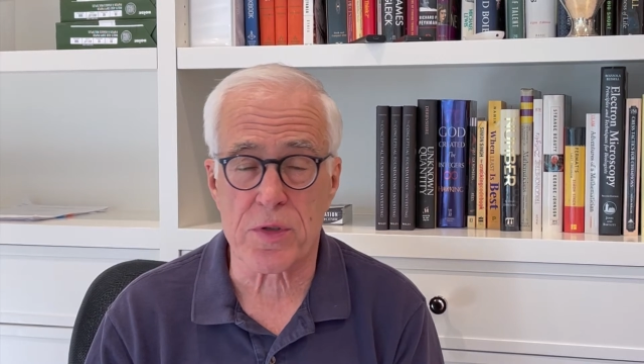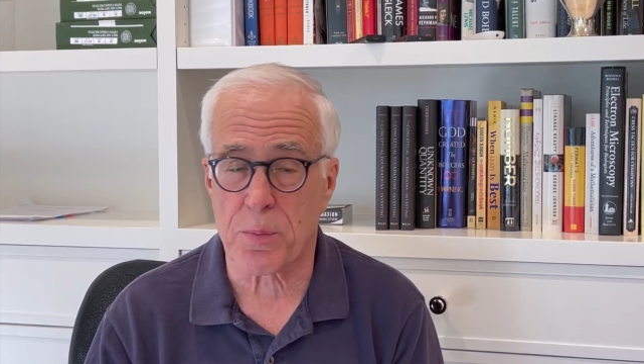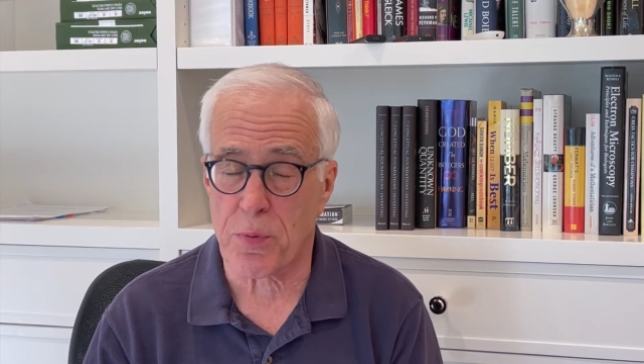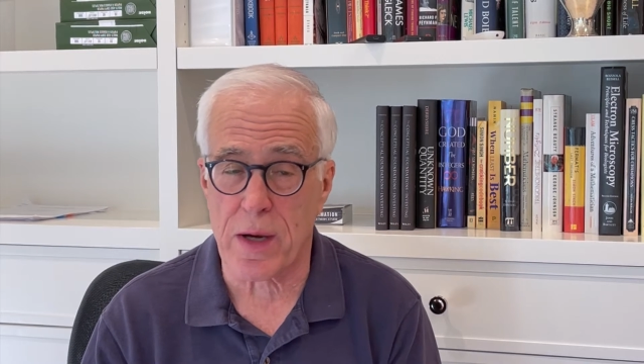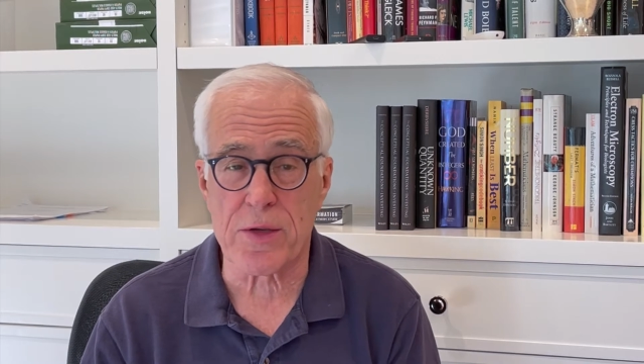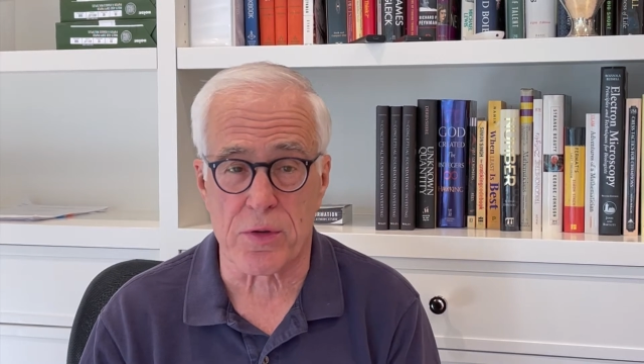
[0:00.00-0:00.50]
the
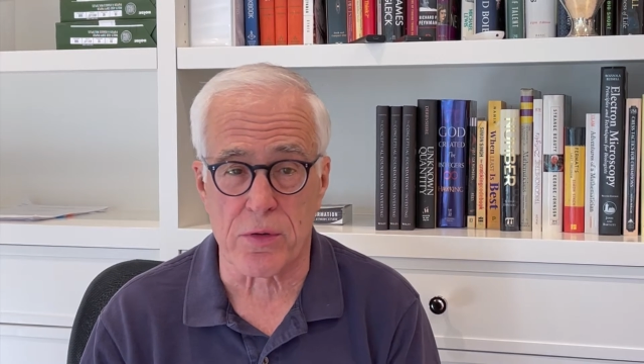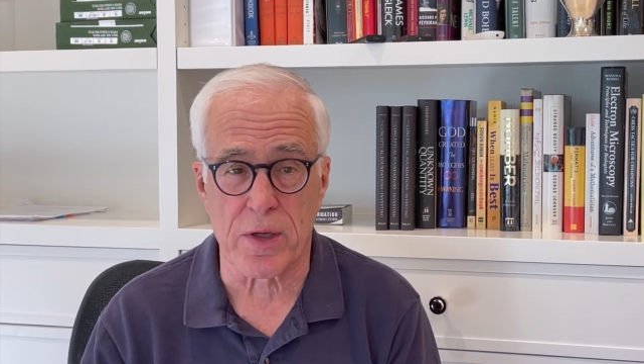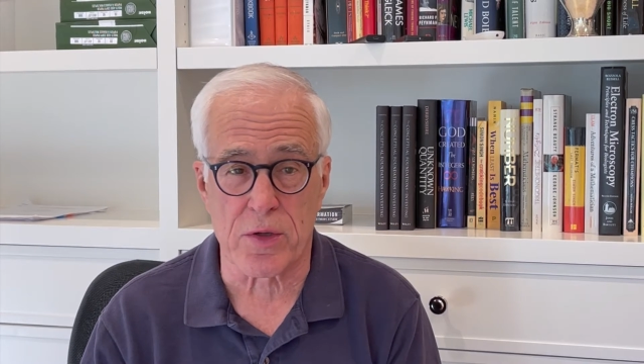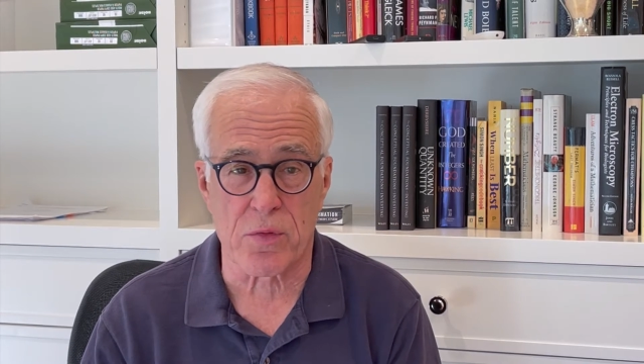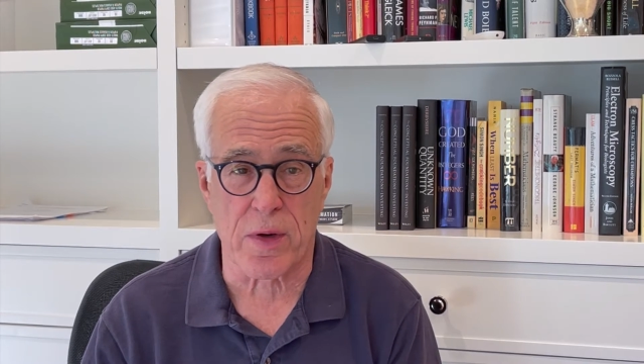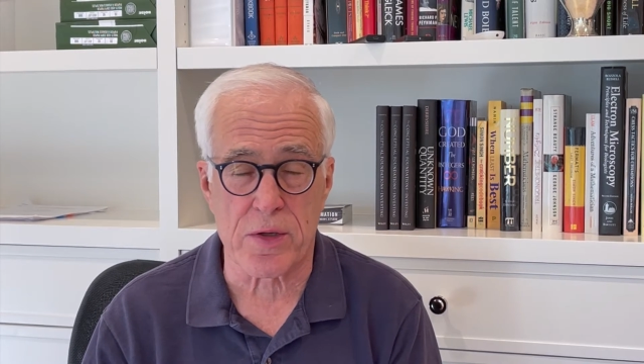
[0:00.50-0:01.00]

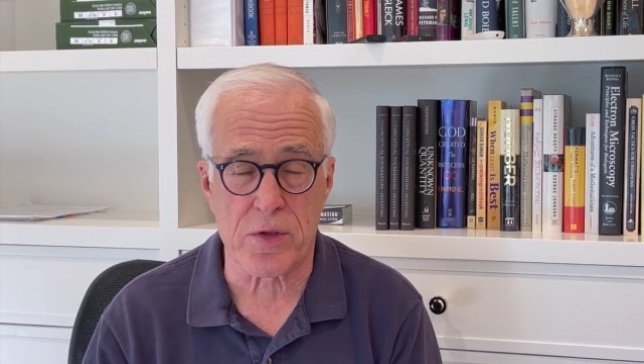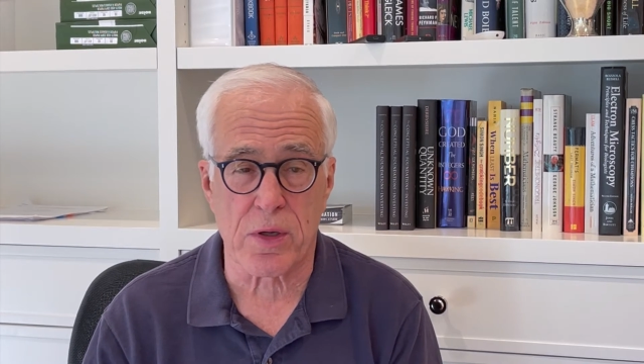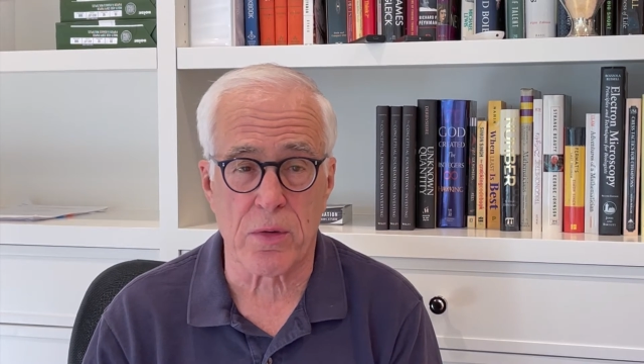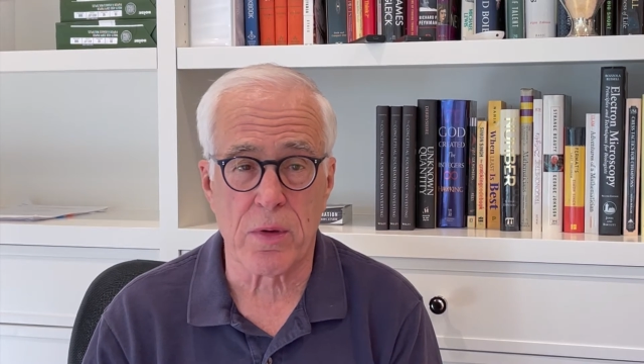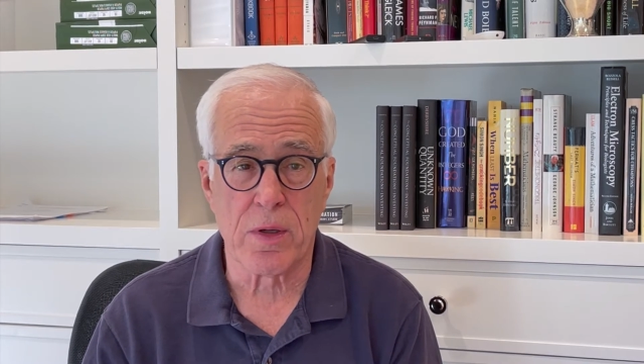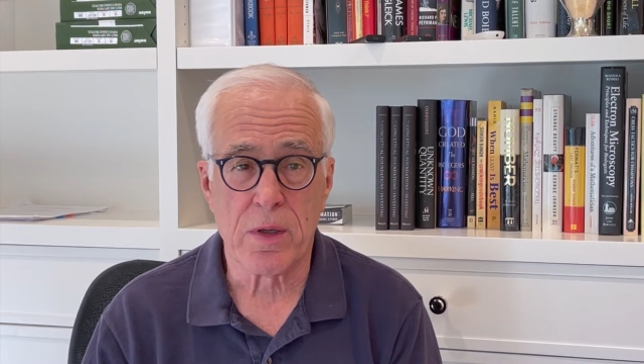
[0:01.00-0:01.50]
price-earnings
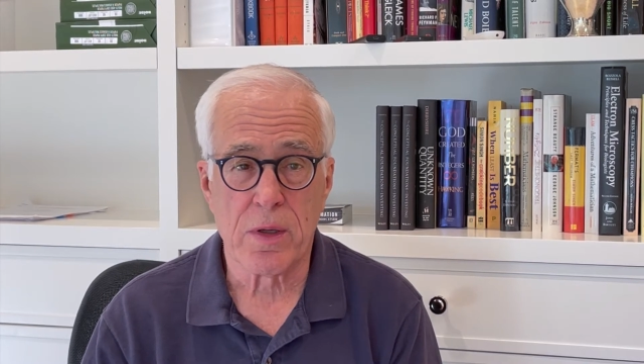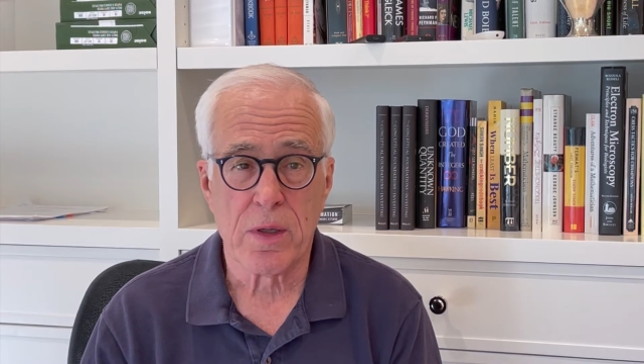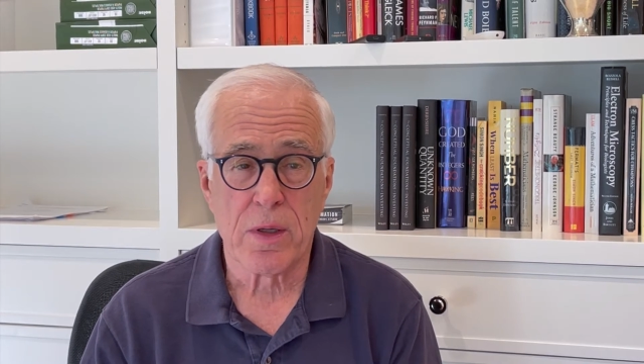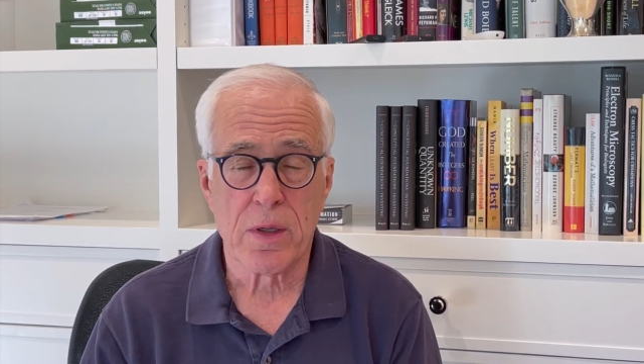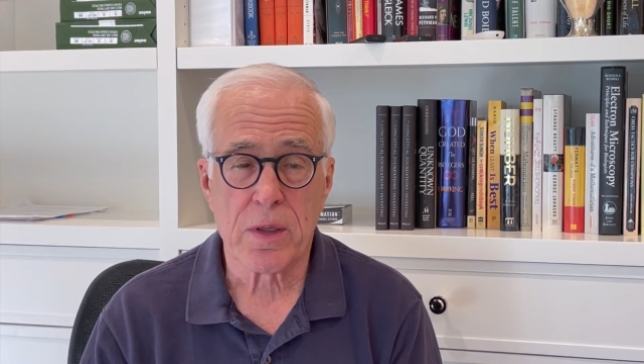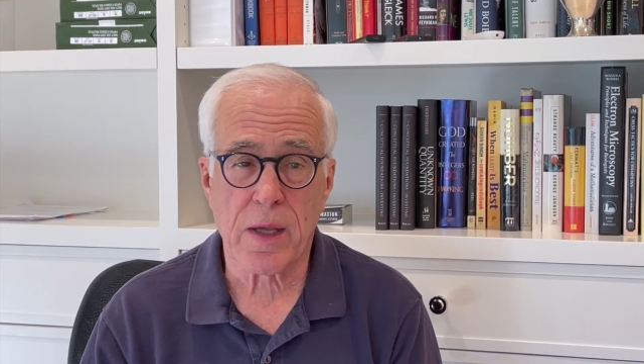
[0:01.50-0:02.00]
ratio
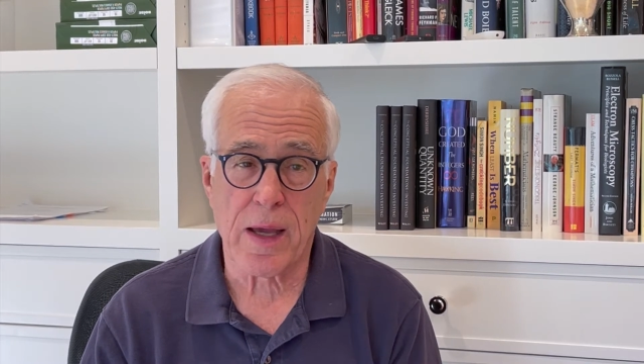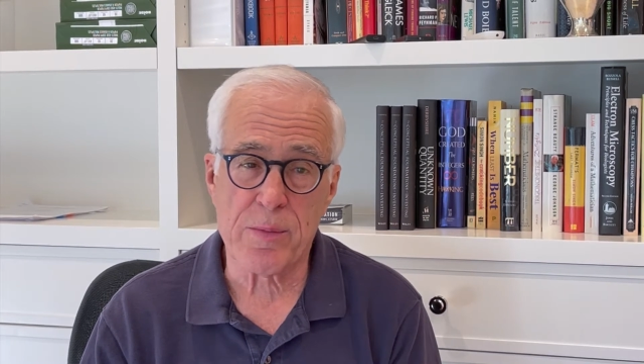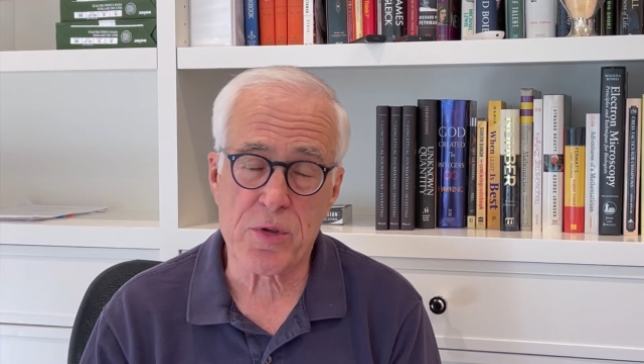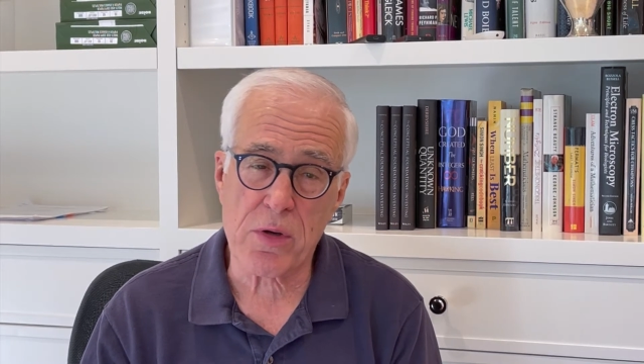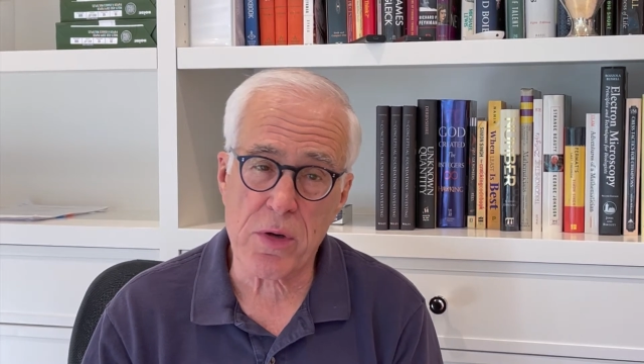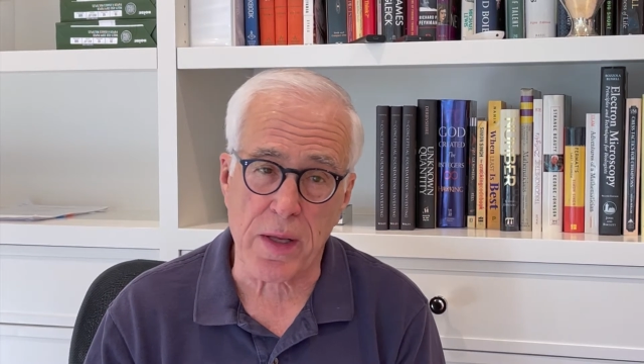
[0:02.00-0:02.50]

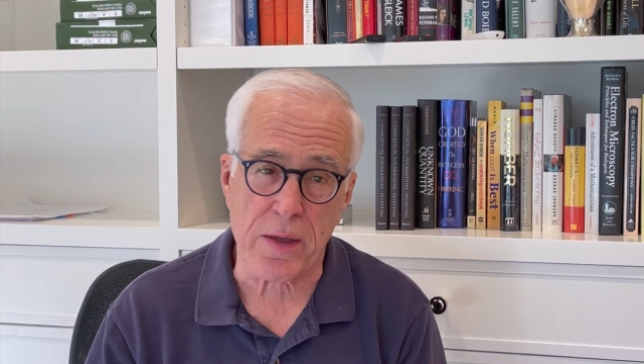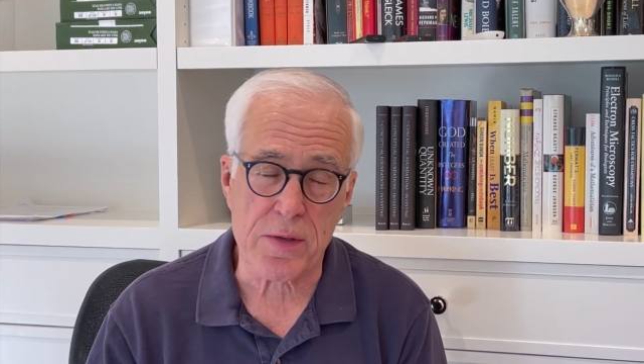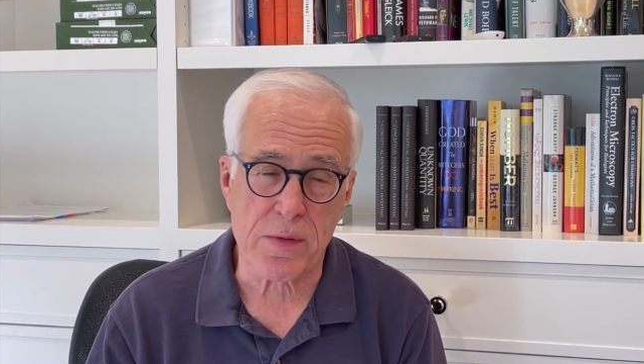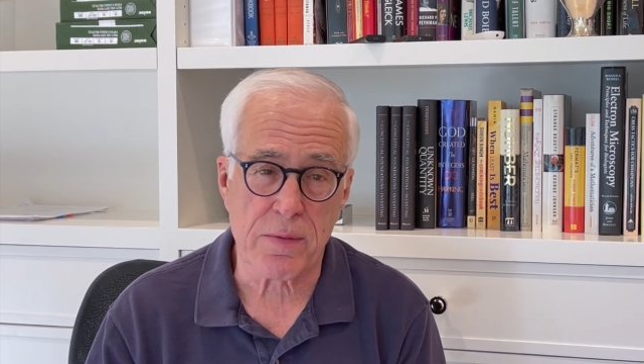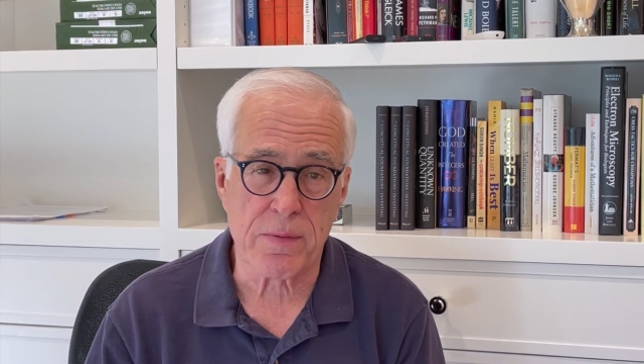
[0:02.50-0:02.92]
times earnings.